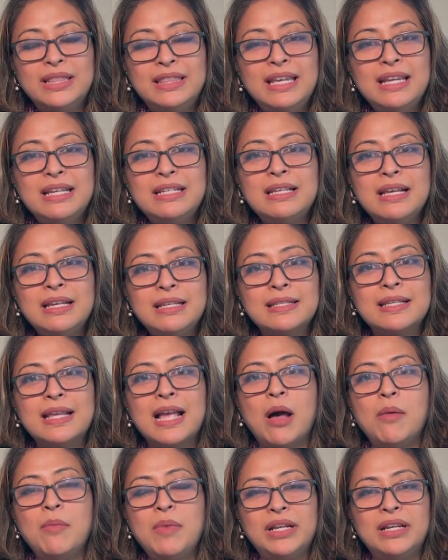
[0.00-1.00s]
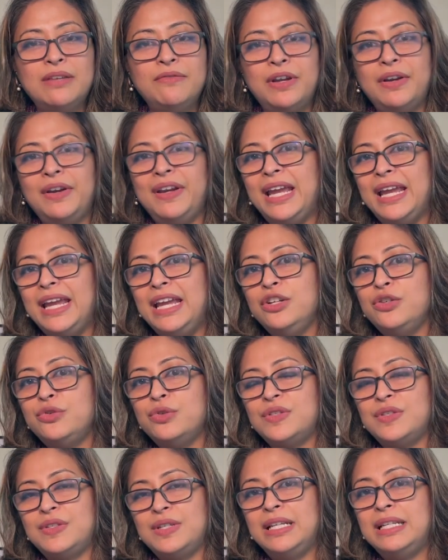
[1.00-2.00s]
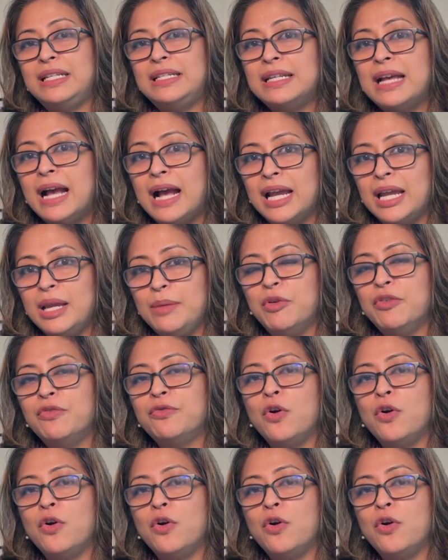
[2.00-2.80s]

this has come at a very interesting time. Of